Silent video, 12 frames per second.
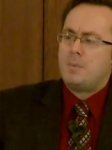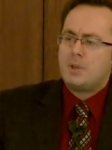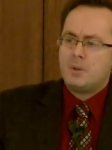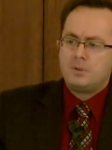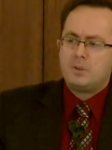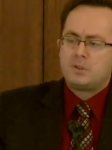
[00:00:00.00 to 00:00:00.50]
but
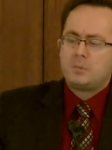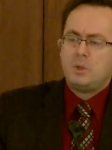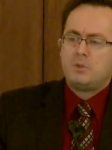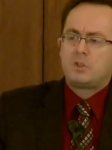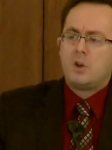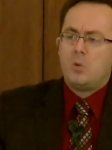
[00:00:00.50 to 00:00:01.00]
those
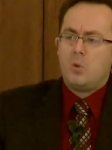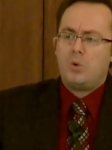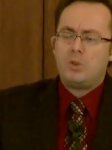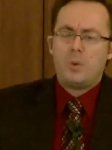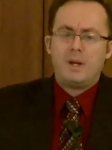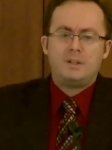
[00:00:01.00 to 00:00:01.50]
disputes go
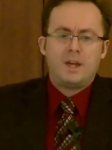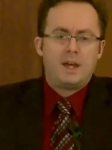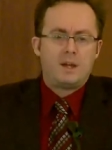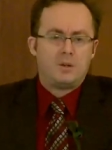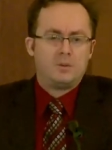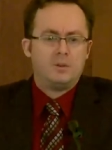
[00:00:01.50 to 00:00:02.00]
all the way
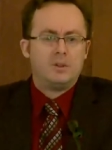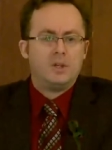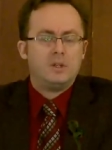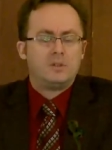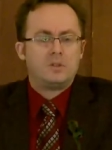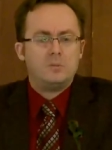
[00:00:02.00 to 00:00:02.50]
down
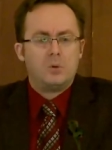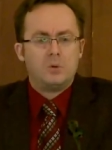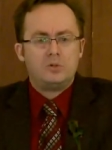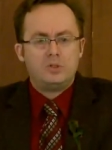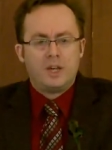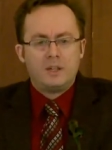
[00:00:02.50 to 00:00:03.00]
to
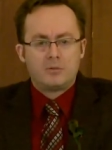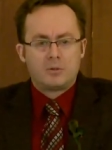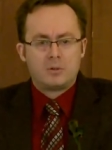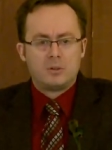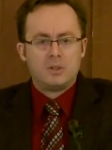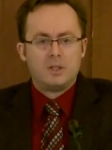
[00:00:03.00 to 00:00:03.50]
more
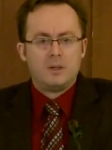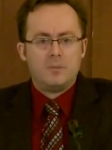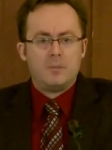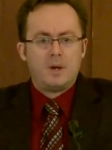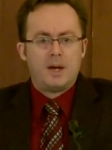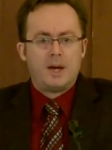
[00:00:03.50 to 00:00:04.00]
general
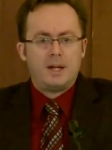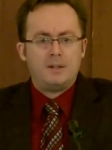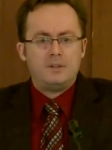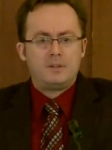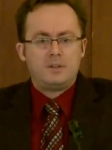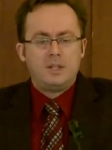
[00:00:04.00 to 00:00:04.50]

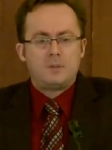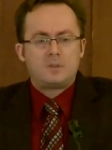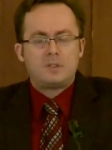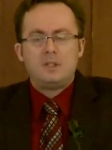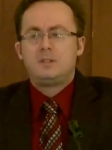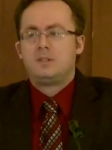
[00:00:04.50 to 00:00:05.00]
and
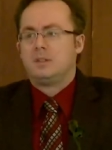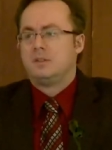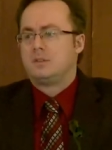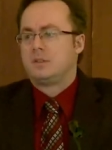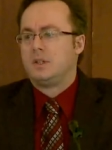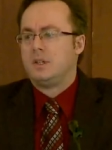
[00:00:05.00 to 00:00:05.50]

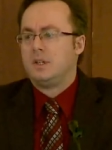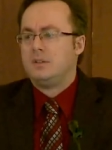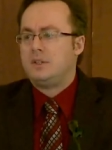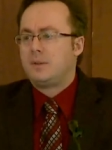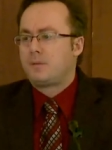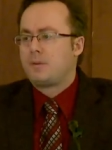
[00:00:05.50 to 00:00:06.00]
deep-seated
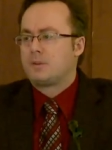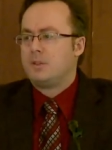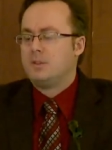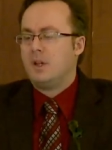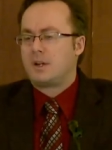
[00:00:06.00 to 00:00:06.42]
differences